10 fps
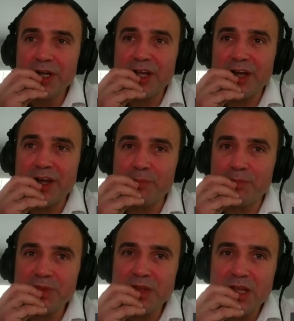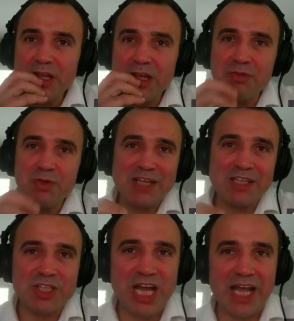Um, if you had
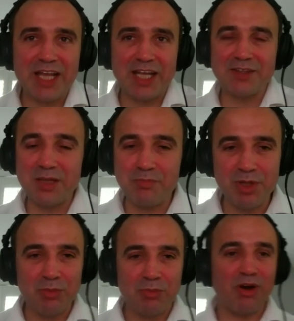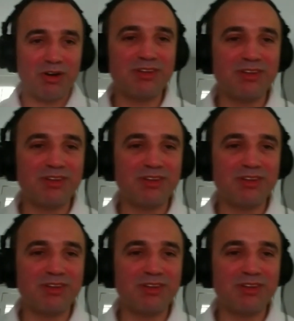a gigantic billboard,